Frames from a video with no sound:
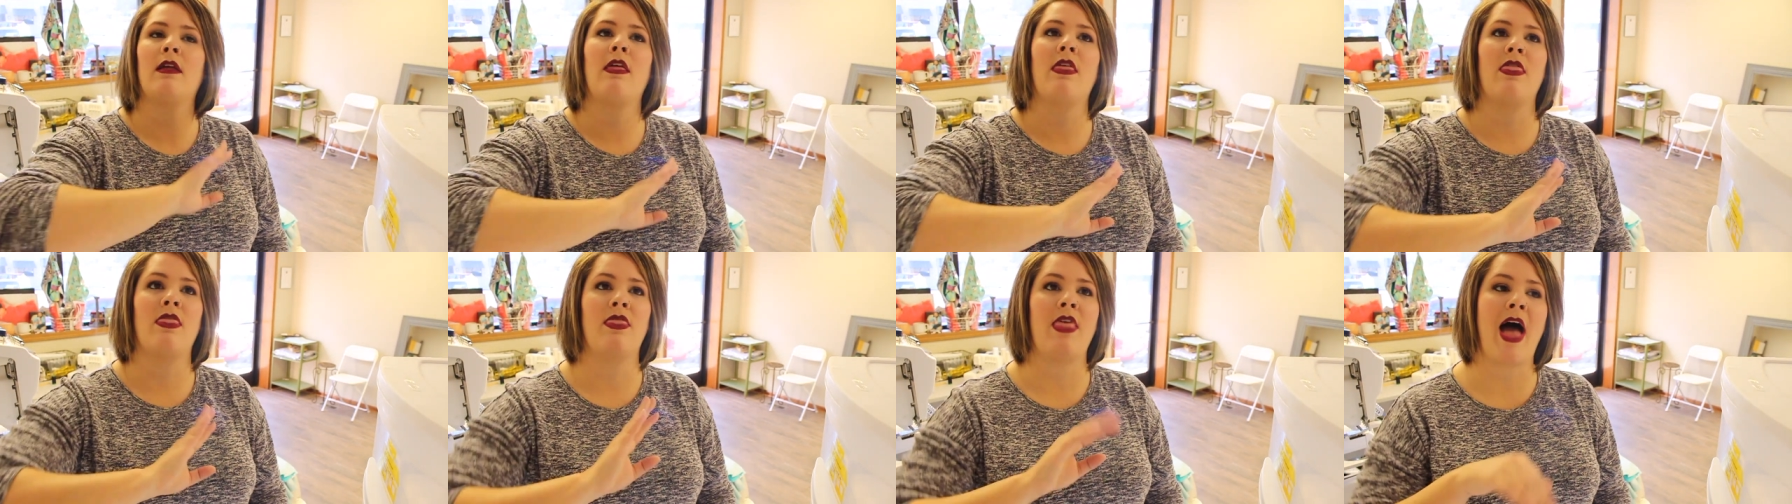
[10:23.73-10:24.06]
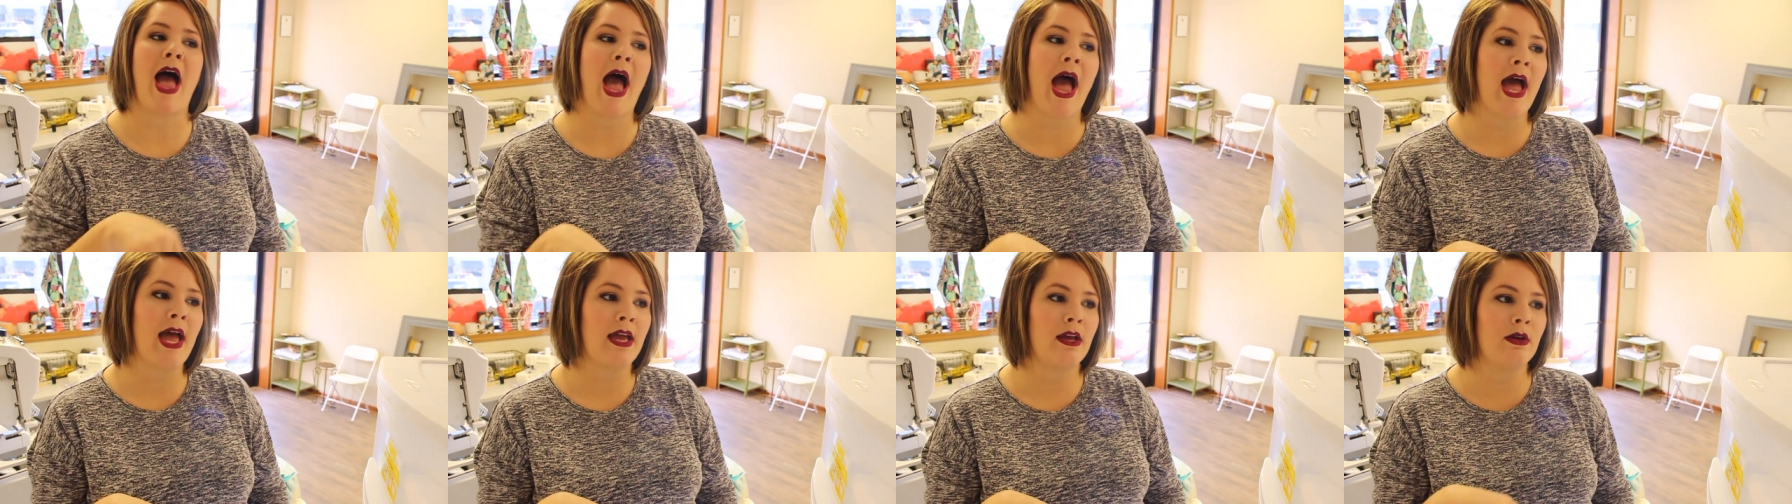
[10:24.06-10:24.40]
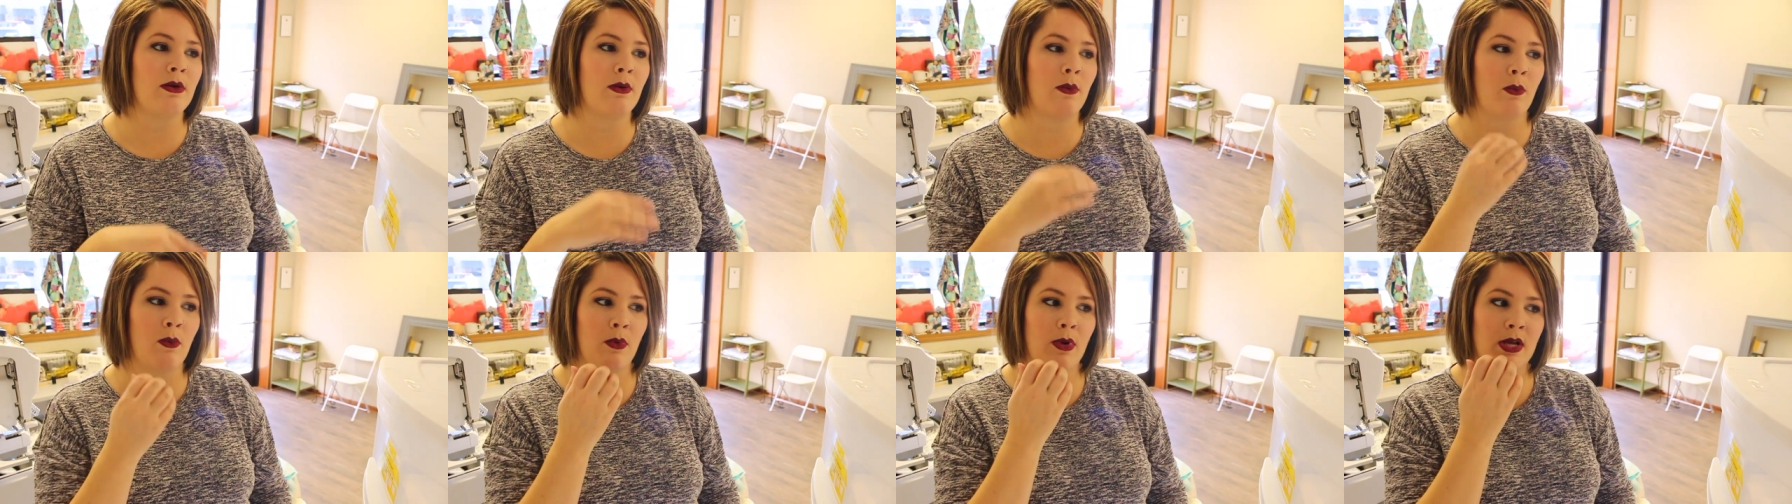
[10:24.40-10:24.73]
That
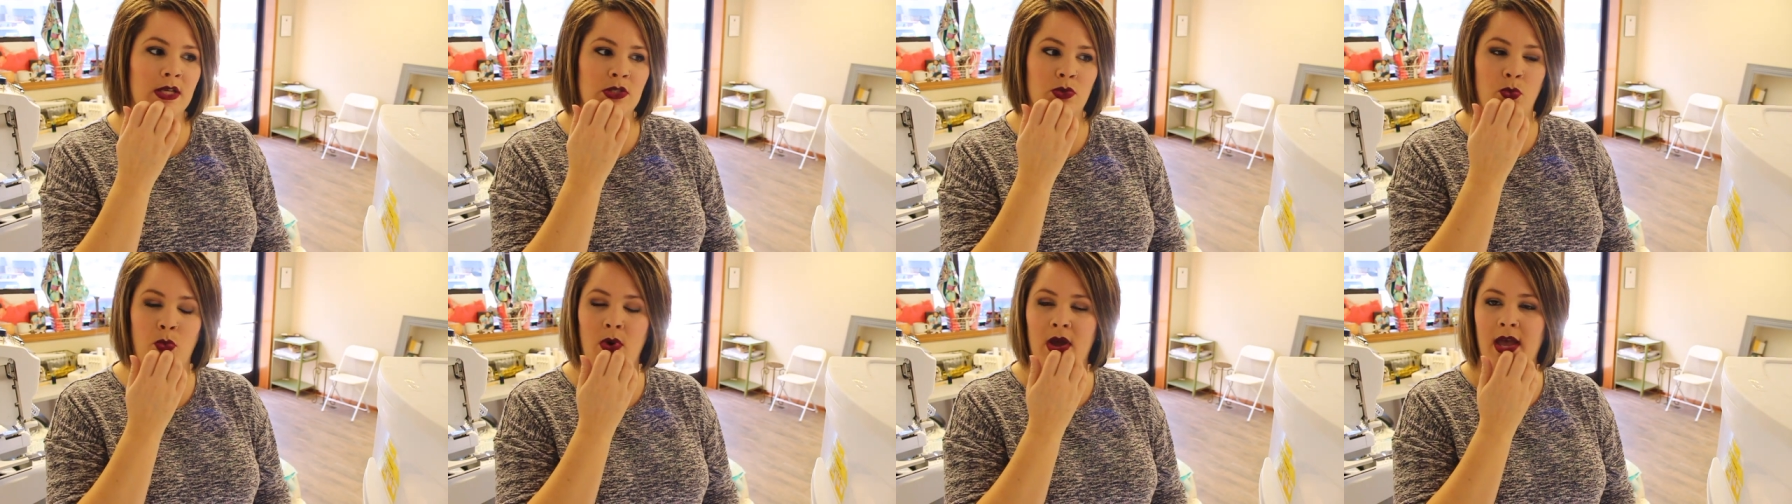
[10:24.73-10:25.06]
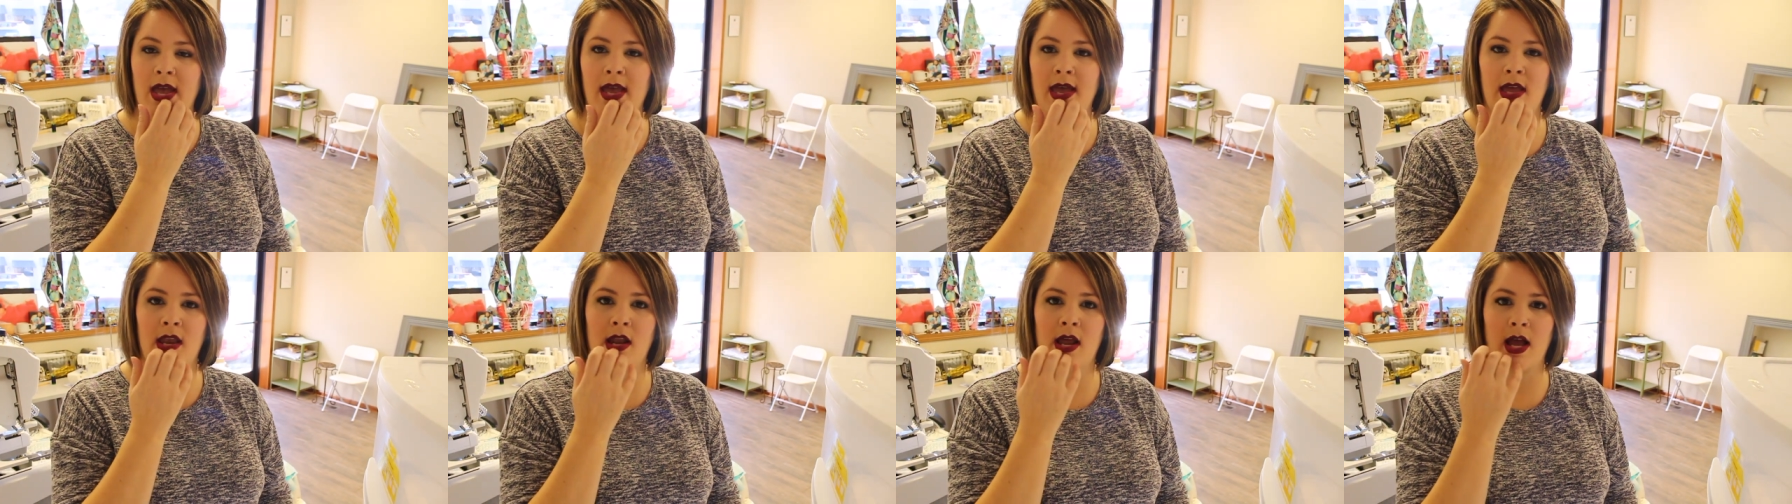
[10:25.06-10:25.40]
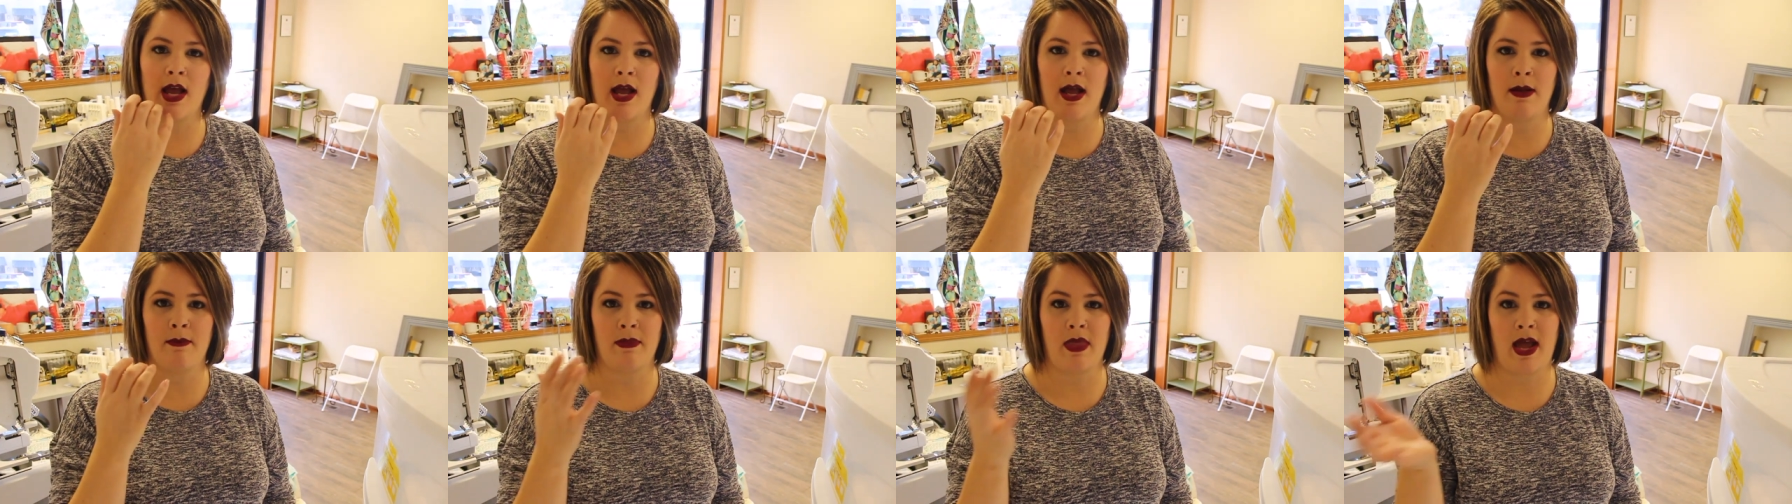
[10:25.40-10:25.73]
was when
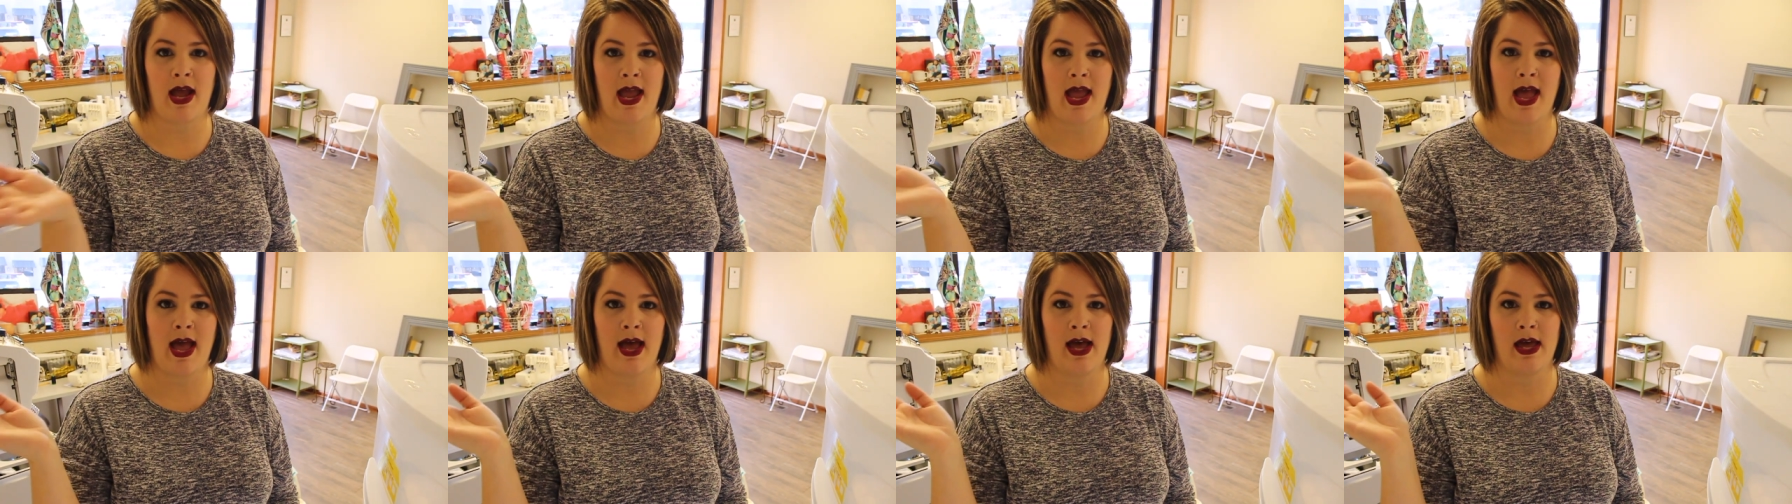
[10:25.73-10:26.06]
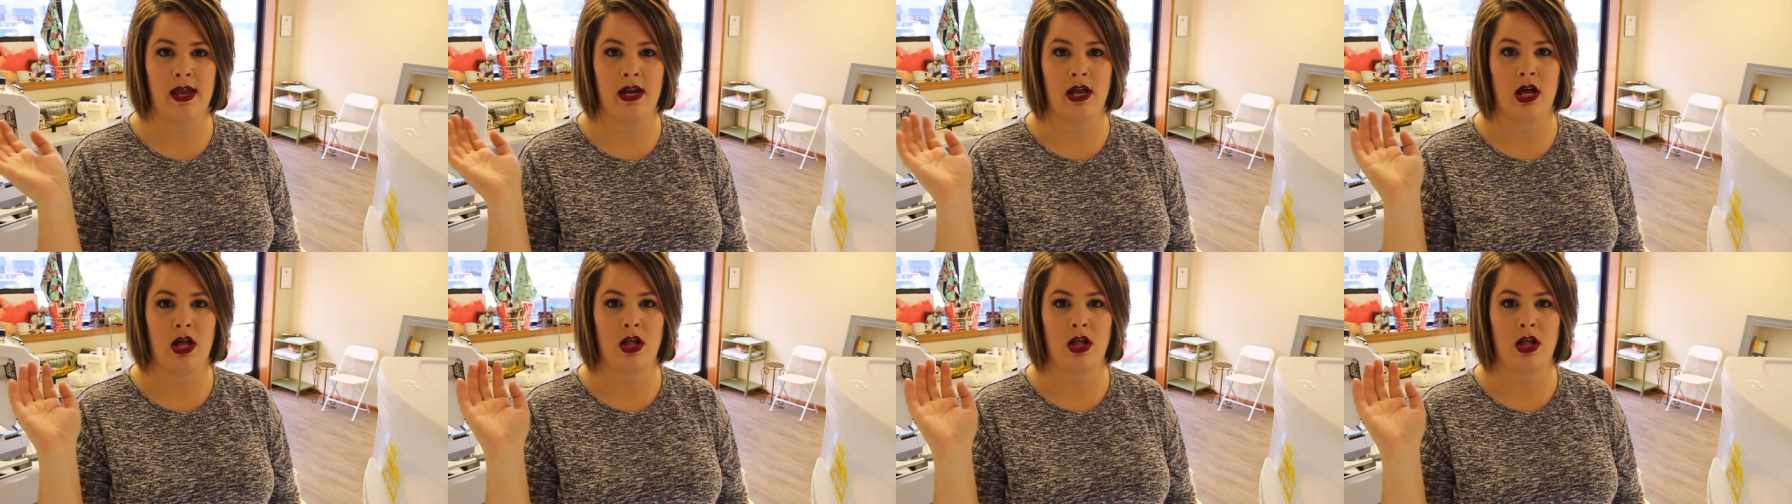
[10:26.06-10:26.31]
I had